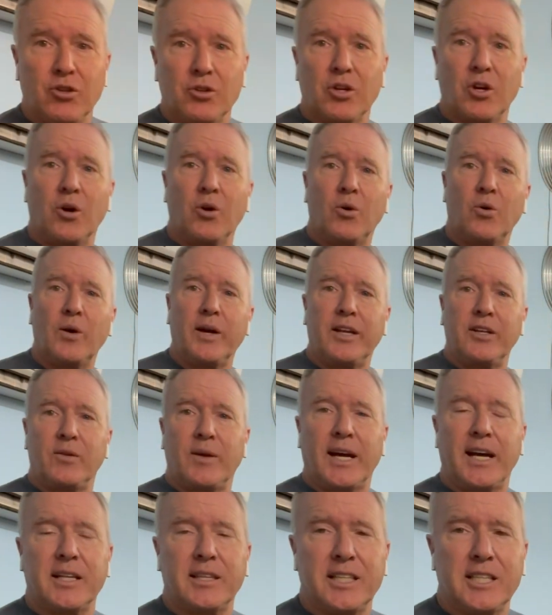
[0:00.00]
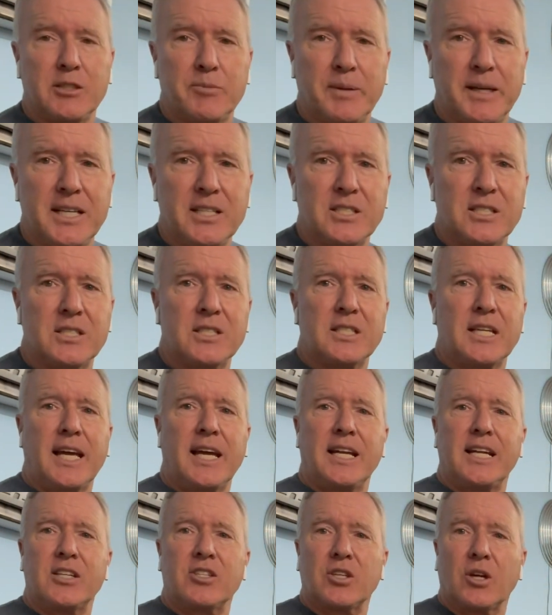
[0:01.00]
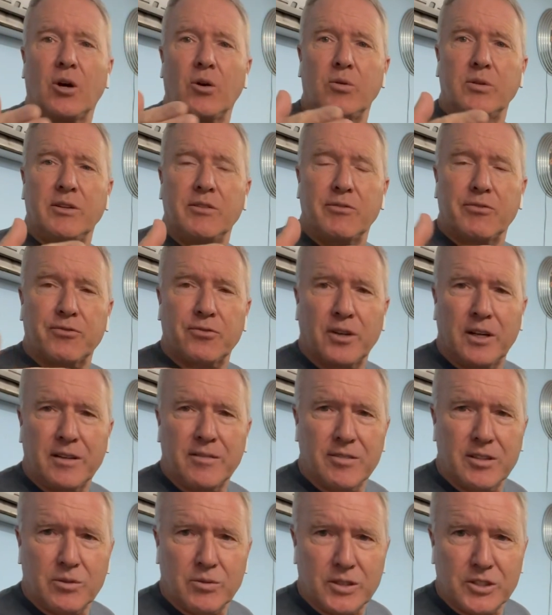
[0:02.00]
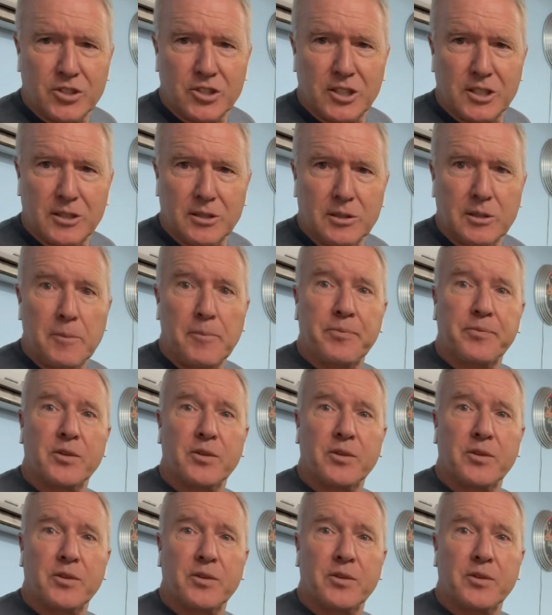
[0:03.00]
go and you add these pieces and it's out in front of the windshield,